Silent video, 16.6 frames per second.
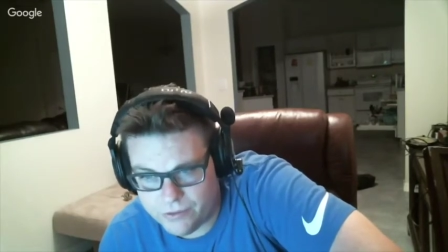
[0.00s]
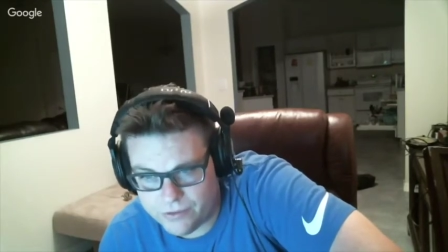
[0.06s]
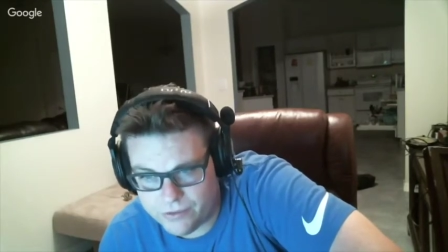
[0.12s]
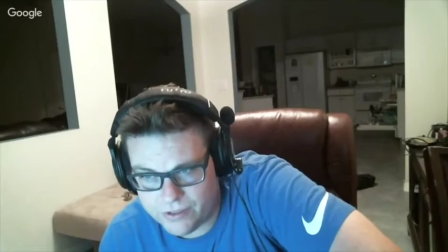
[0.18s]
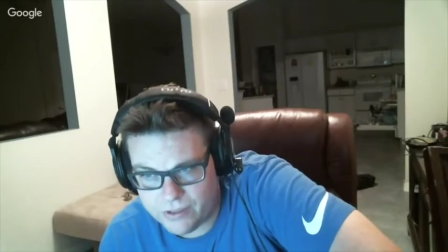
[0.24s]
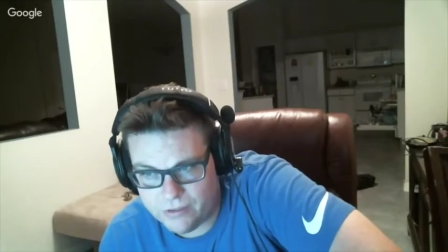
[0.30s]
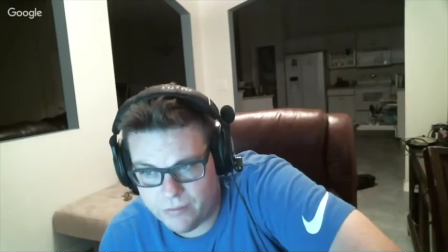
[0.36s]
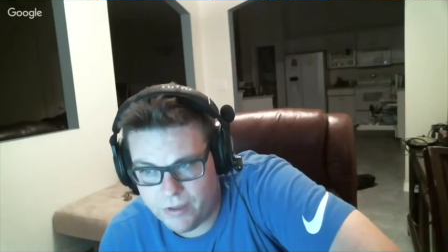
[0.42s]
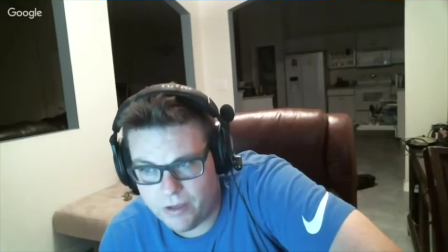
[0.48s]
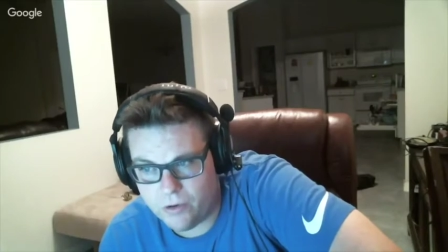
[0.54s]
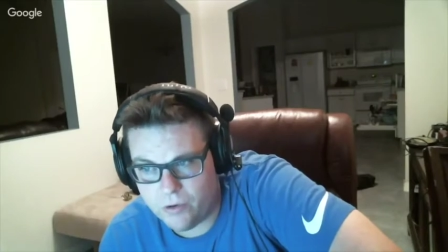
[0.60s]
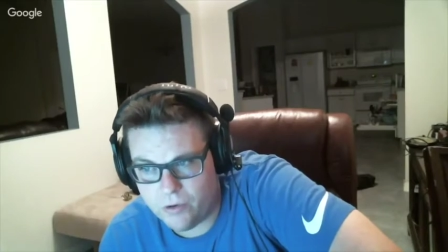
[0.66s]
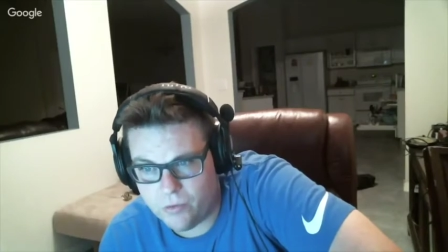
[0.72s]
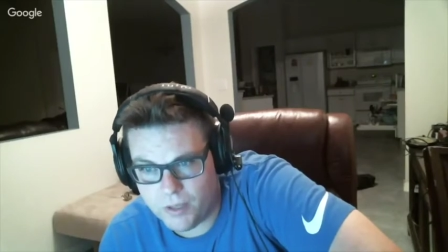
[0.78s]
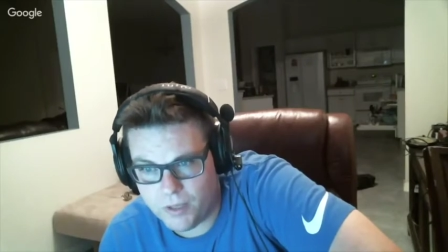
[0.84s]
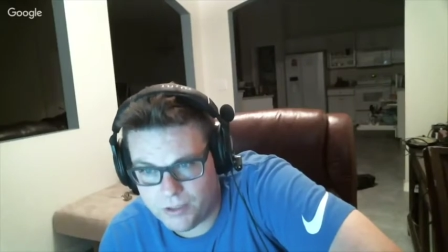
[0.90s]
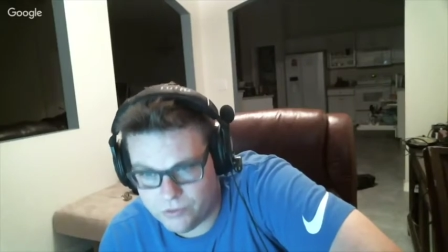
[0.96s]
I do use it
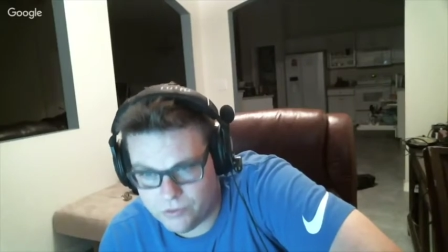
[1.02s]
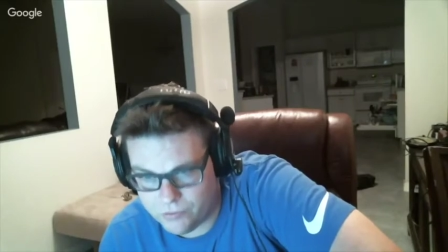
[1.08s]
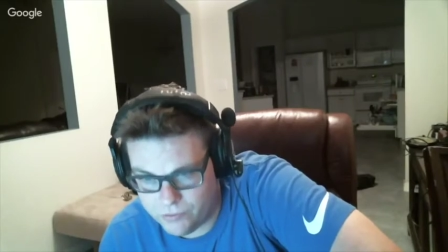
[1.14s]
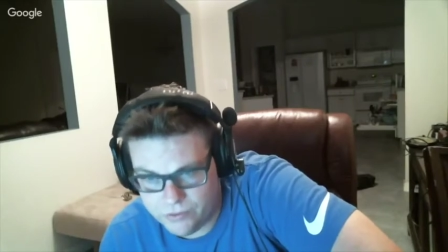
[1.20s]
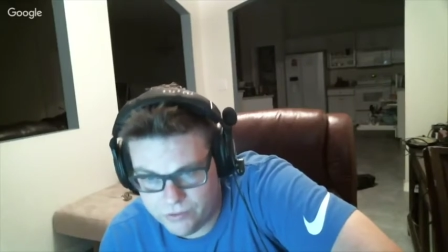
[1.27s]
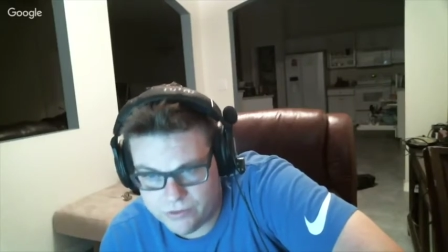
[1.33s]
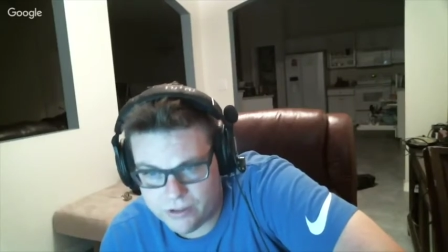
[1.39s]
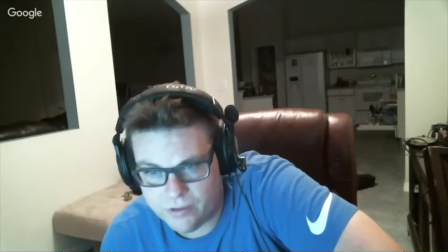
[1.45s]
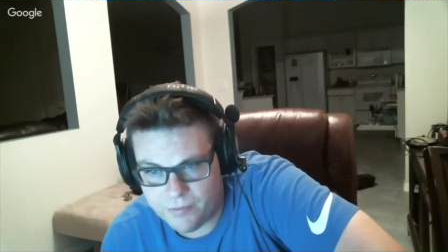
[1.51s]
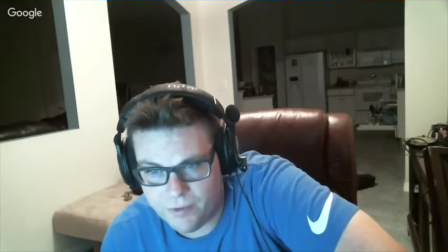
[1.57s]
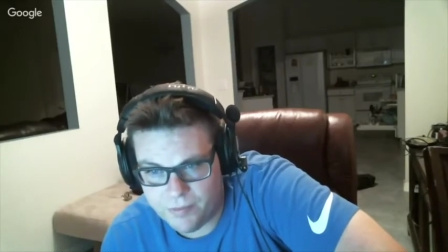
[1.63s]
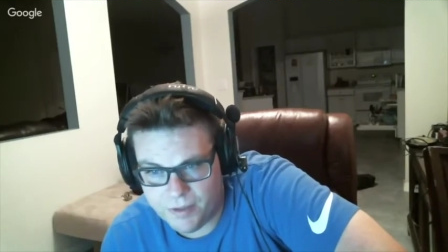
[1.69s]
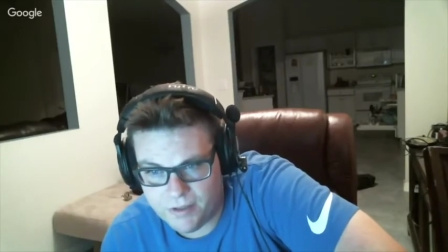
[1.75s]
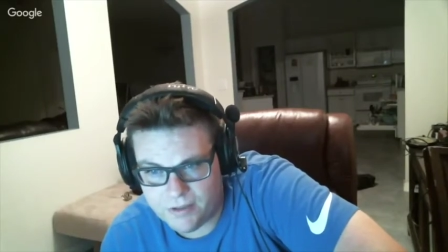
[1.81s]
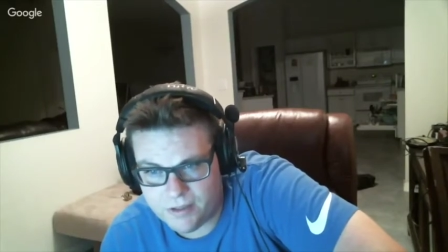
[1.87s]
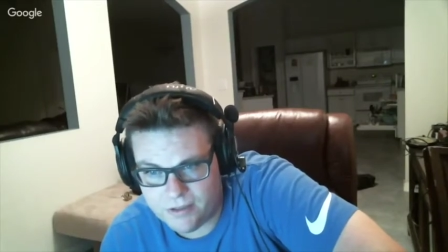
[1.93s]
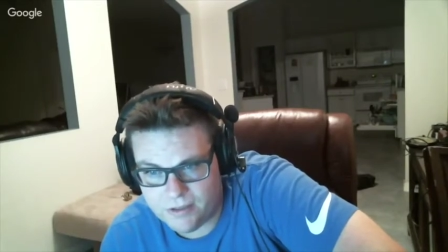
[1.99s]
on my big t- screen
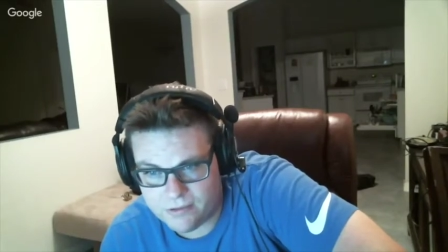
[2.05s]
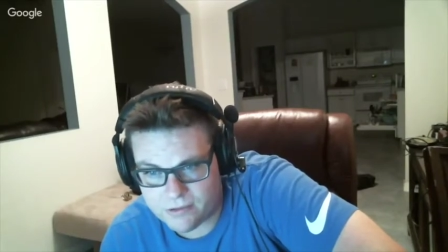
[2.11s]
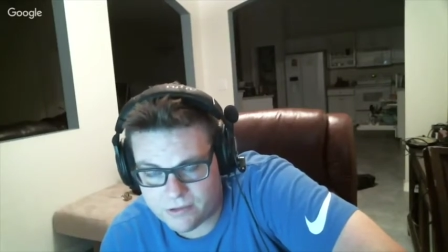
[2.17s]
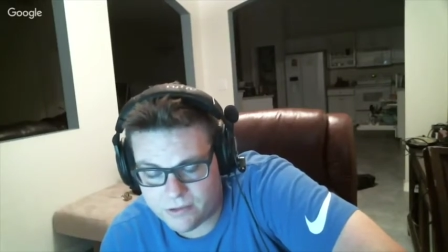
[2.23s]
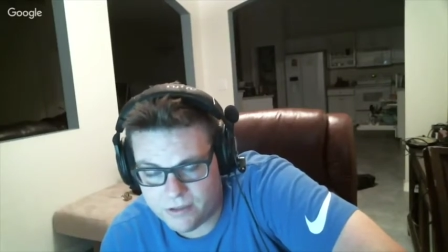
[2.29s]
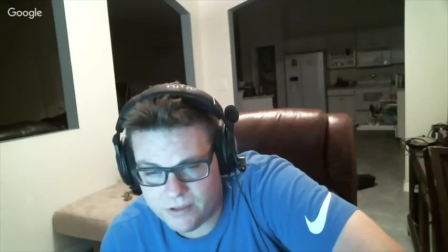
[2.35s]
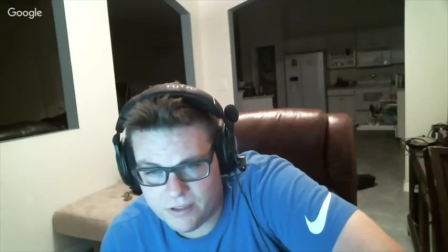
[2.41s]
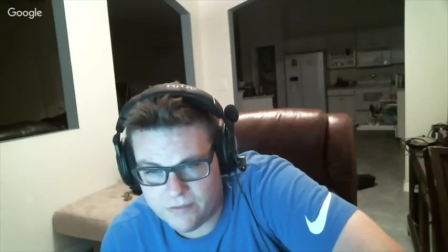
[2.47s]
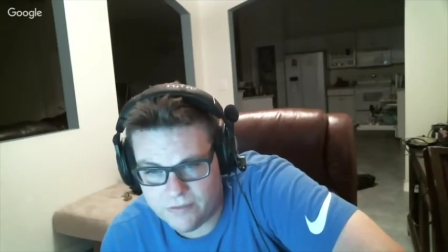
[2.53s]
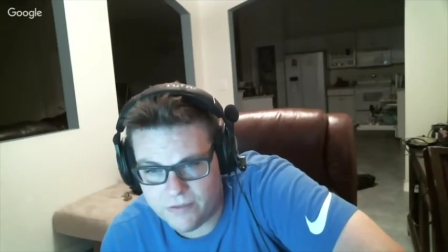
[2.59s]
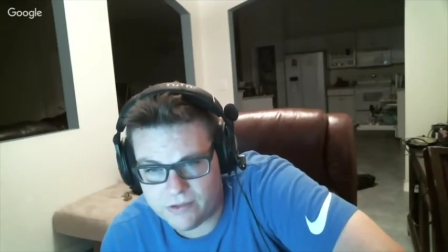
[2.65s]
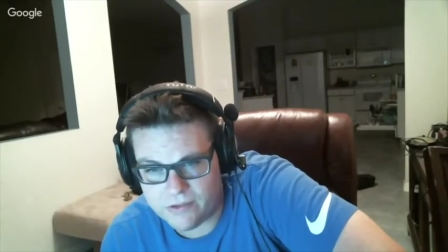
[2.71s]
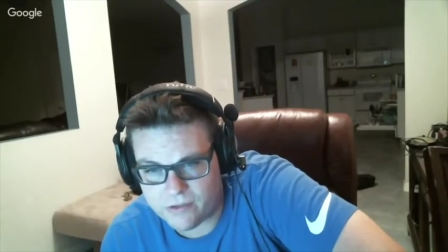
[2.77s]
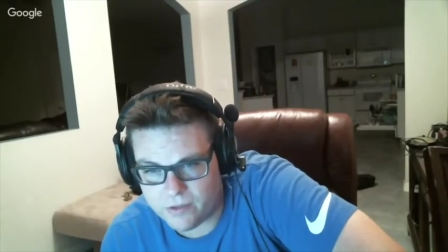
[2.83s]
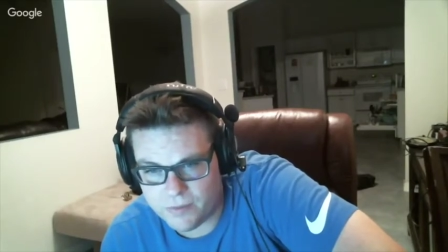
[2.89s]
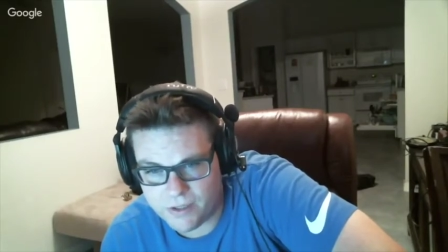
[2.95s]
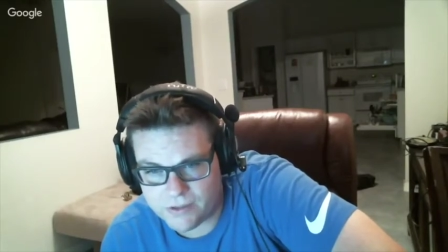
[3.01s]
TV, so I'm not saying it
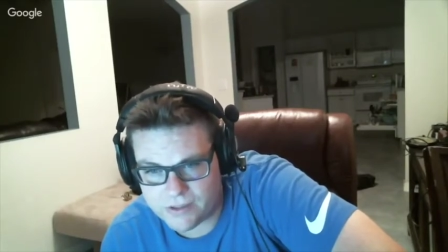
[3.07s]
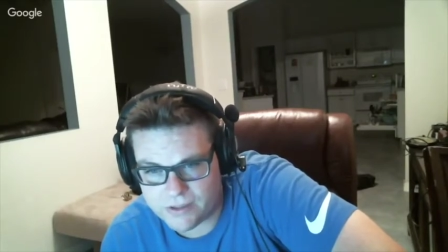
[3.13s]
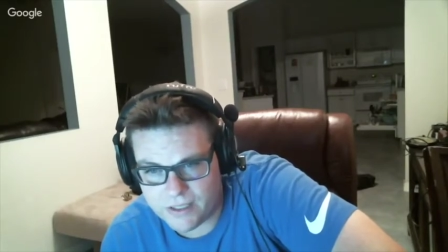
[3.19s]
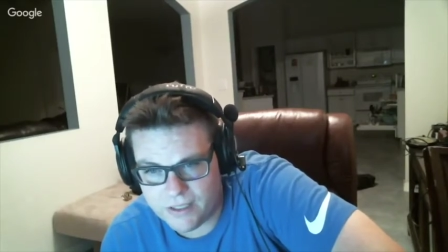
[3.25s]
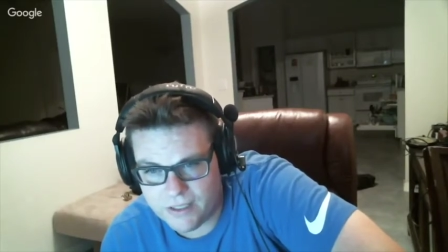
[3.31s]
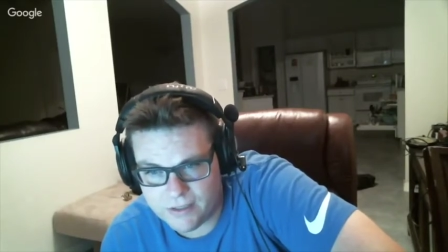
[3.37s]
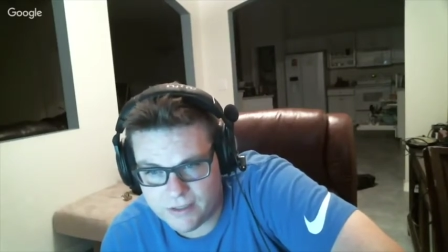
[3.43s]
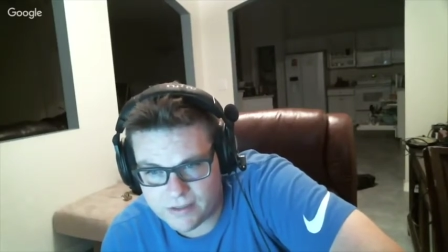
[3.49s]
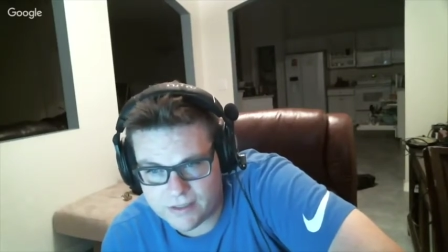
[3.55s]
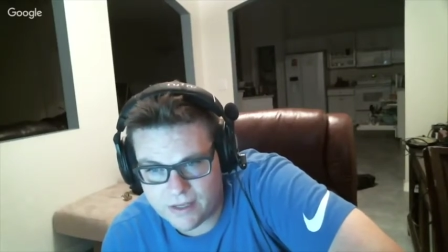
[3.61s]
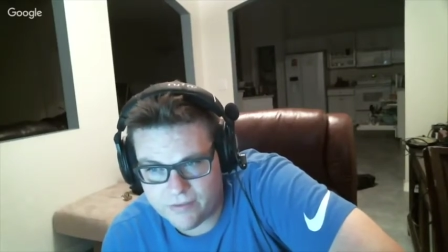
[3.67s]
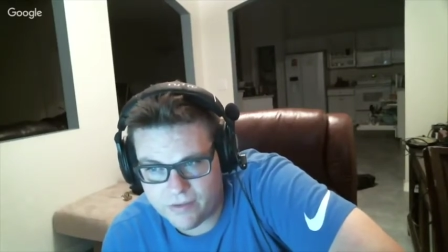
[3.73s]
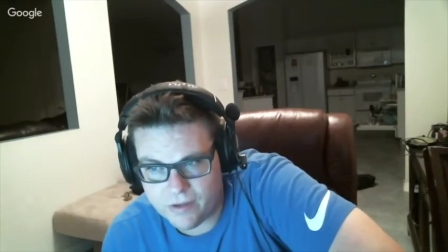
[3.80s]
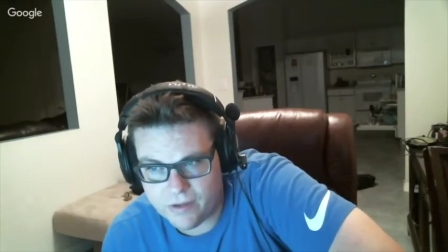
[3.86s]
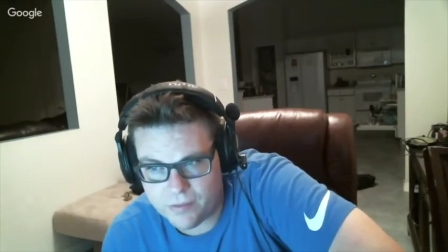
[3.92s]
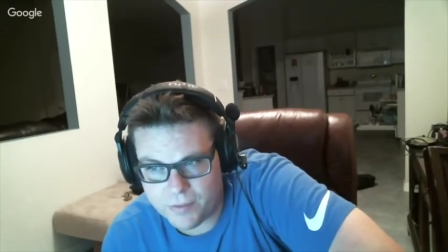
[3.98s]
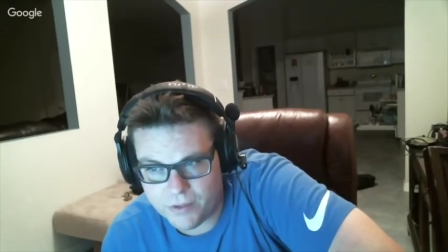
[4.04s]
doesn't have that ability.
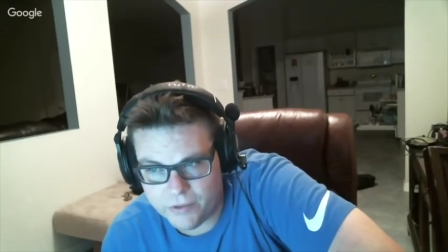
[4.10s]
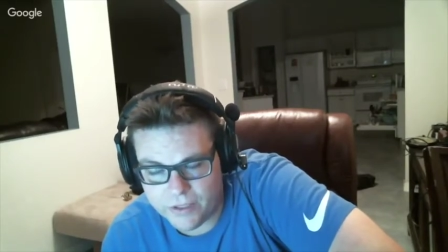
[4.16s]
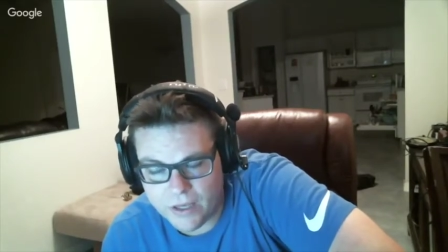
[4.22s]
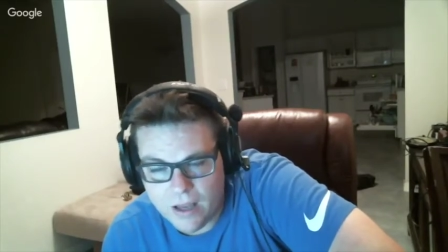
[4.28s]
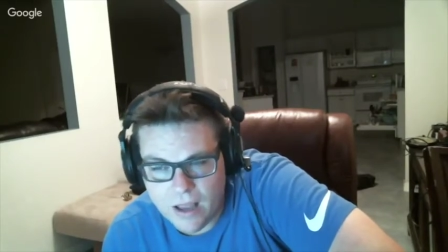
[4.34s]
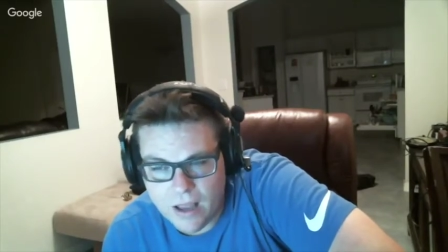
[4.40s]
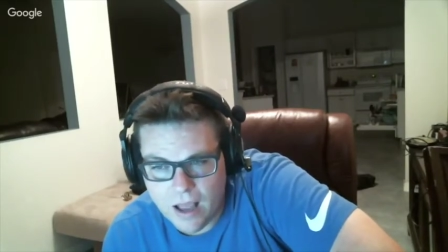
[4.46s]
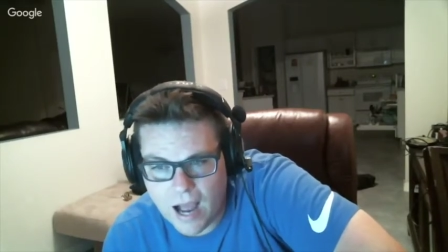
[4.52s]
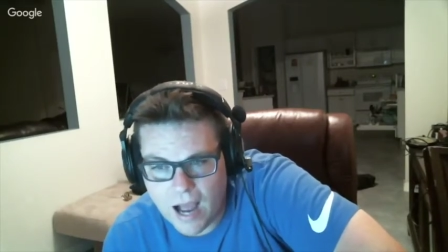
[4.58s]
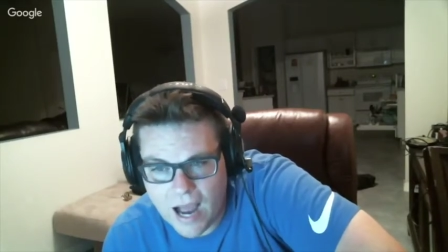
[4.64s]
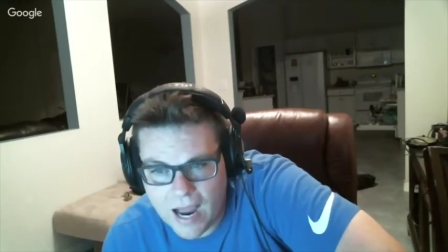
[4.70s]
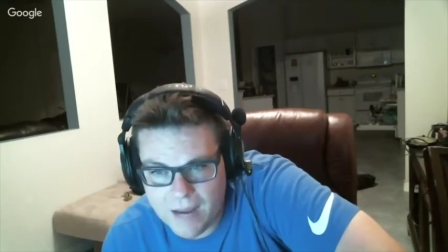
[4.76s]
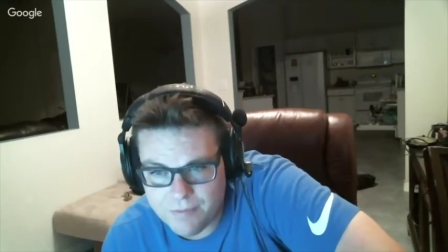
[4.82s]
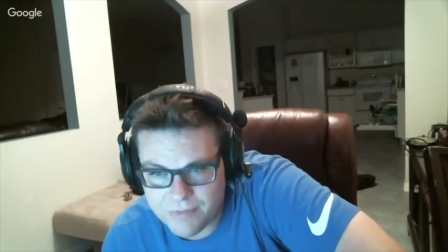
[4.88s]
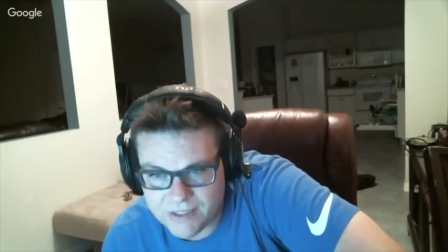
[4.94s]
I'm saying